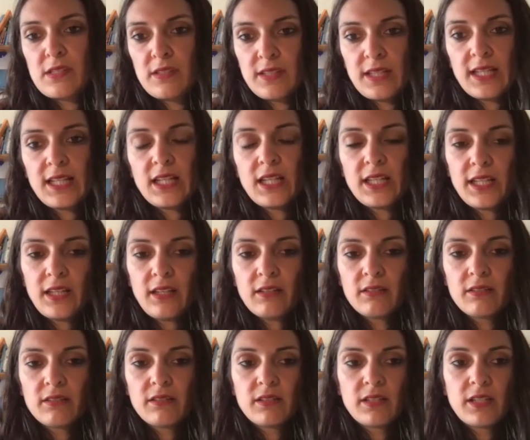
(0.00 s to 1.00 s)
daily.
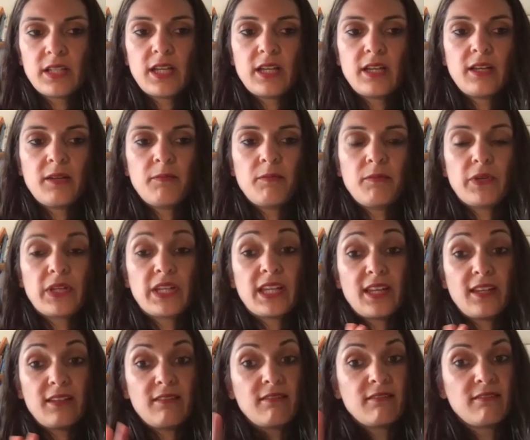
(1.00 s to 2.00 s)

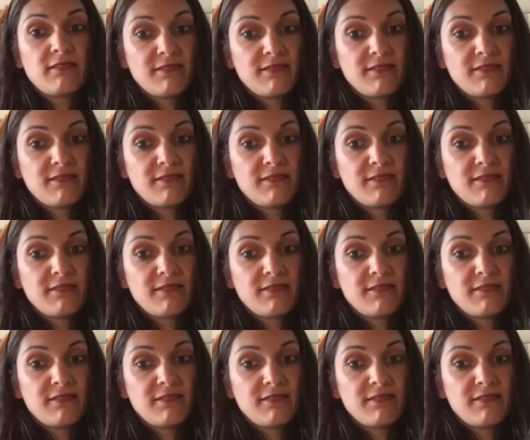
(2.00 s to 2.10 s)
Again,